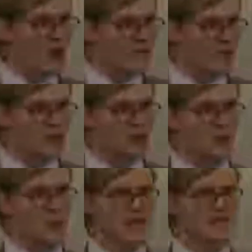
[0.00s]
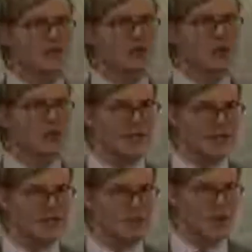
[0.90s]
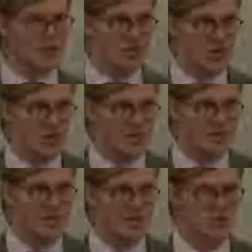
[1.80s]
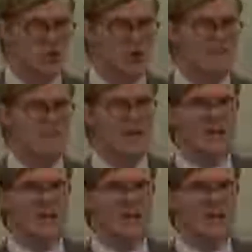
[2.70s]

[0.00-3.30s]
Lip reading: First of which is called Enterprise Architecture.